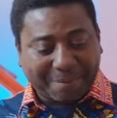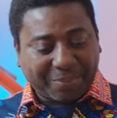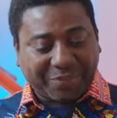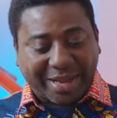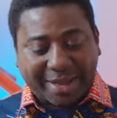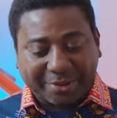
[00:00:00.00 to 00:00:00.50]

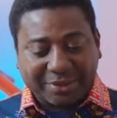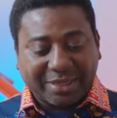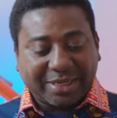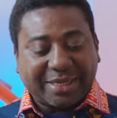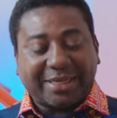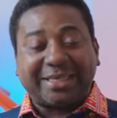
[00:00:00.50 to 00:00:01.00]
Now,
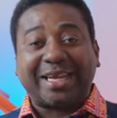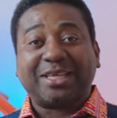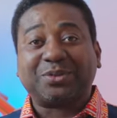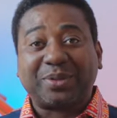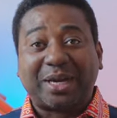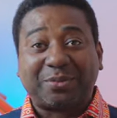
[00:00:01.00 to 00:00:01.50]

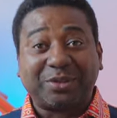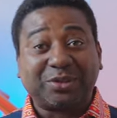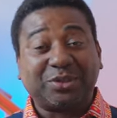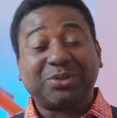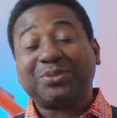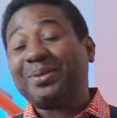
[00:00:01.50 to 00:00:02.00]
here's what I want to
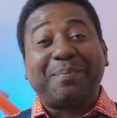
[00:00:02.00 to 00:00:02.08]
do.